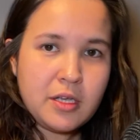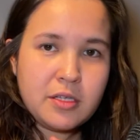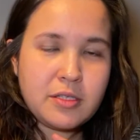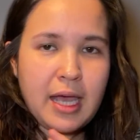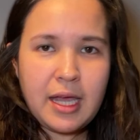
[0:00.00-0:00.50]

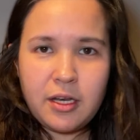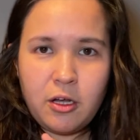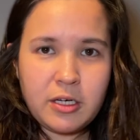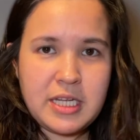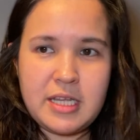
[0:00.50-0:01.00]
So ad
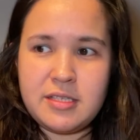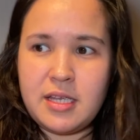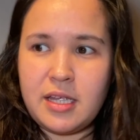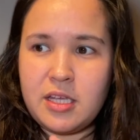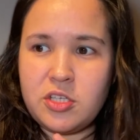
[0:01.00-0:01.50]
hoc
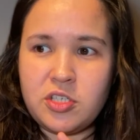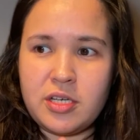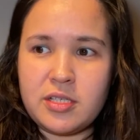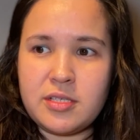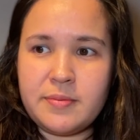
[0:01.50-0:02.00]
testing is
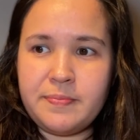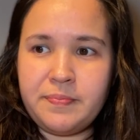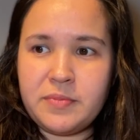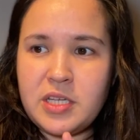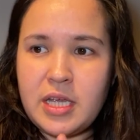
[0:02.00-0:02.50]
just
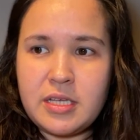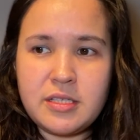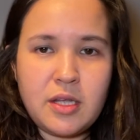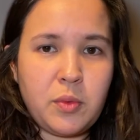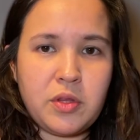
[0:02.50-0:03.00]

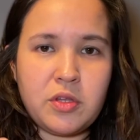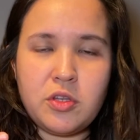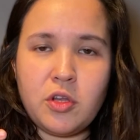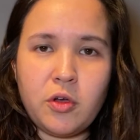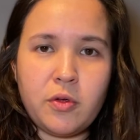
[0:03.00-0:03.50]
testing with
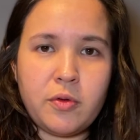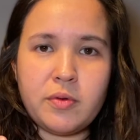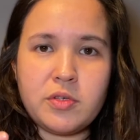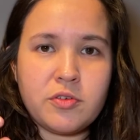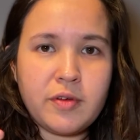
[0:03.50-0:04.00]
no
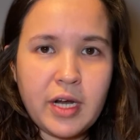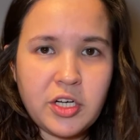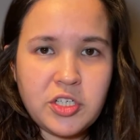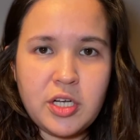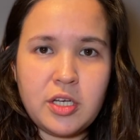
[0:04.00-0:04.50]

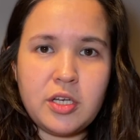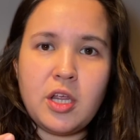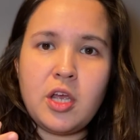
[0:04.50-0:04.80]
direction.